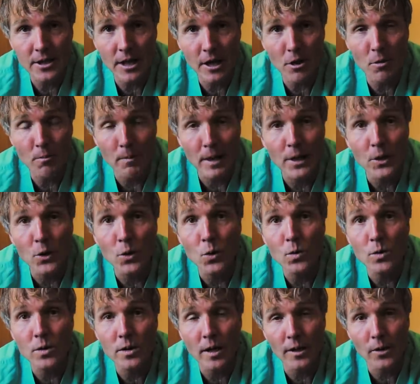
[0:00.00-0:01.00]
check out my
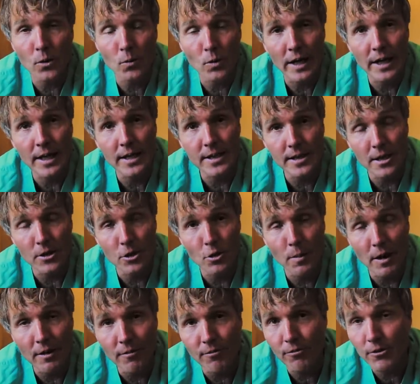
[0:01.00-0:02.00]
newsletter where I can send you
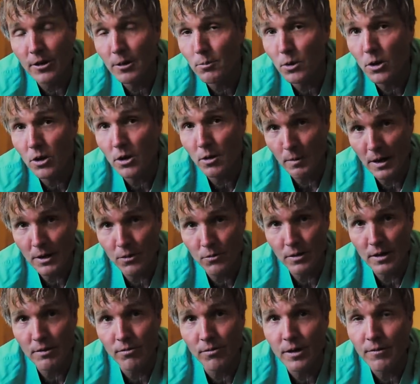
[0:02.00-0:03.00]
my free book, my
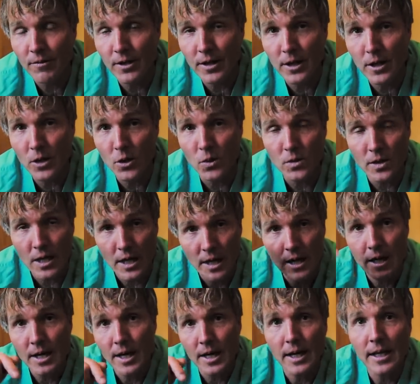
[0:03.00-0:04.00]
3 free videos.
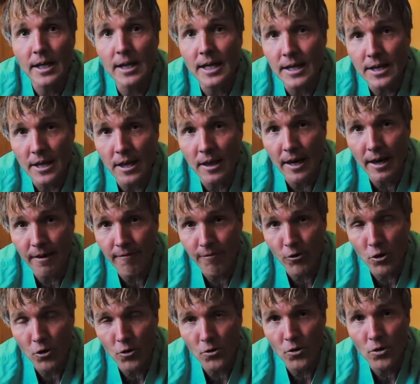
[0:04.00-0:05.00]
Click the link
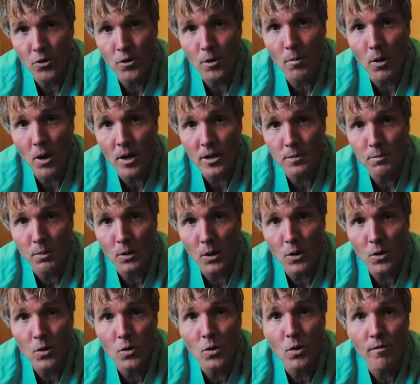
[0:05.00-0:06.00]
further in the box
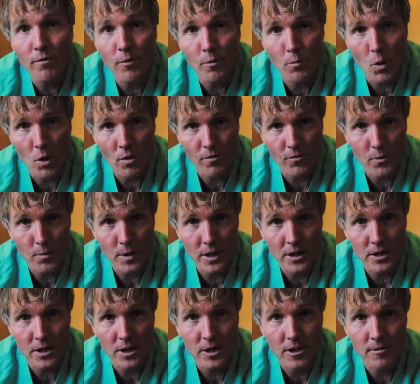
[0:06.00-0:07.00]
below for more
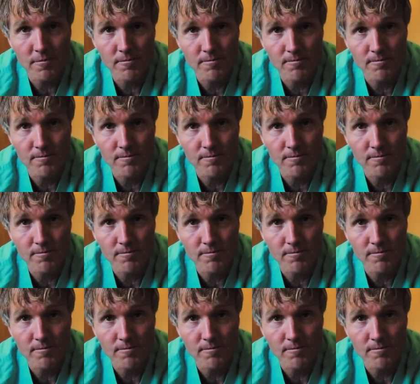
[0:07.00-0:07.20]
information.